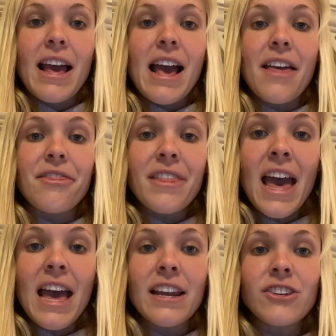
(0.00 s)
And
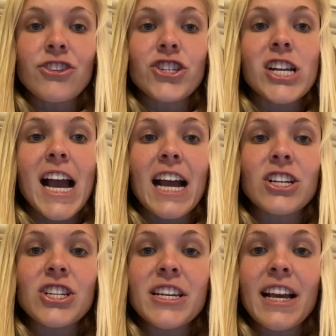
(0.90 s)
then you should
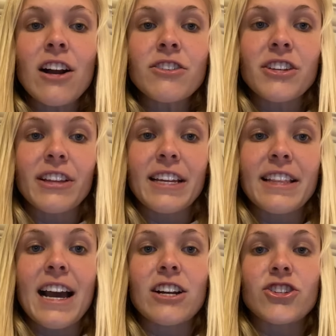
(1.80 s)
actually
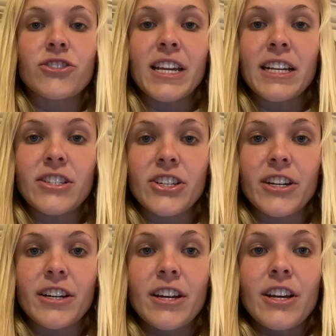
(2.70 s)
calculate the actual answer.